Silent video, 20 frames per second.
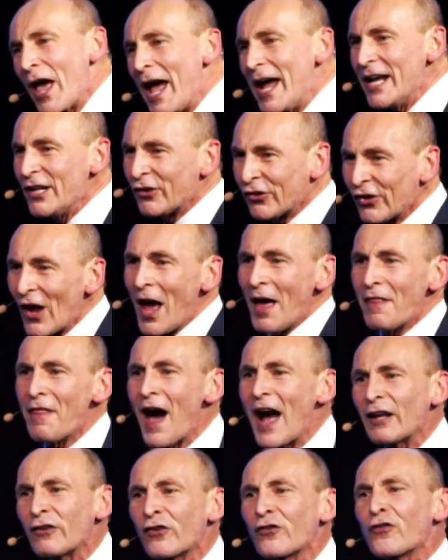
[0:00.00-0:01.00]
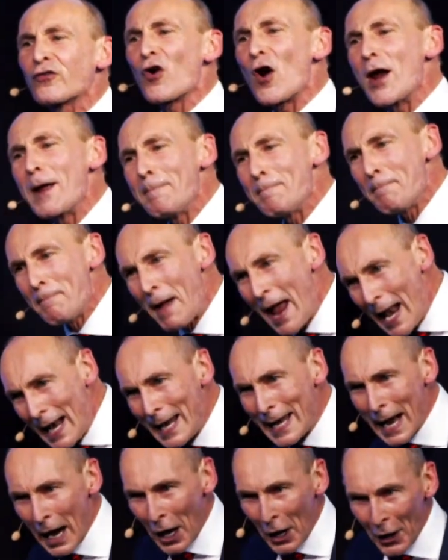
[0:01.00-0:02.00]
each, that's 3
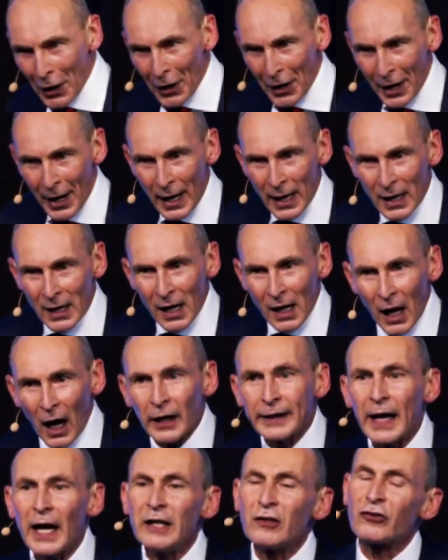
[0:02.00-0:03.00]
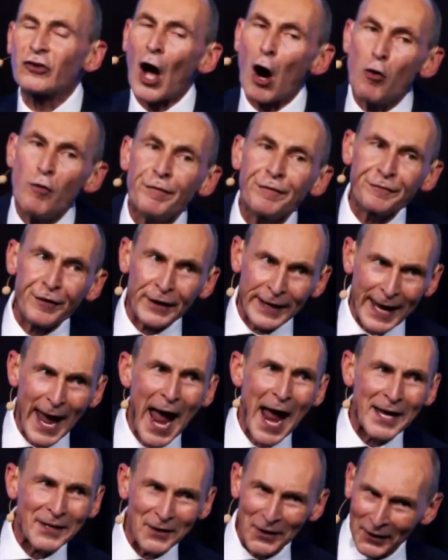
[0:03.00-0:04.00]
million. Okay, don't
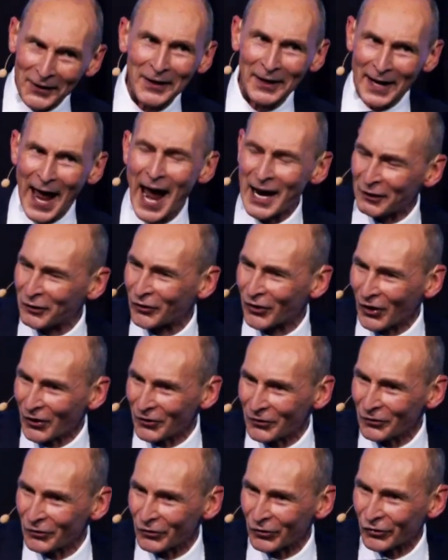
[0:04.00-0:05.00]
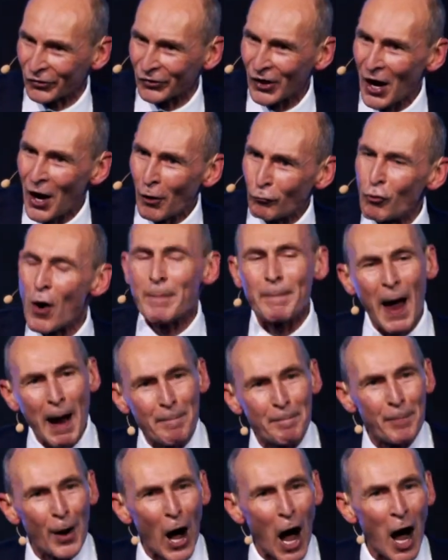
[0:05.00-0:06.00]
forget your connections.
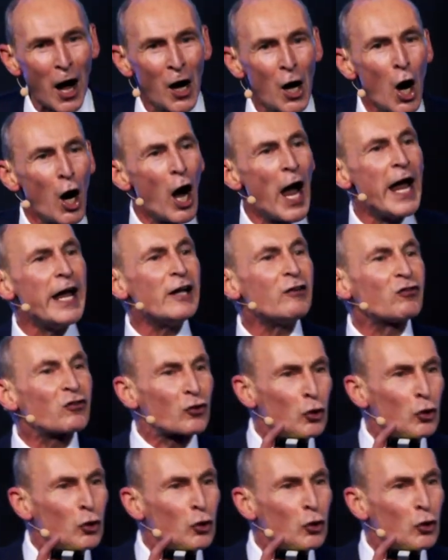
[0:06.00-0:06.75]
Remember, it's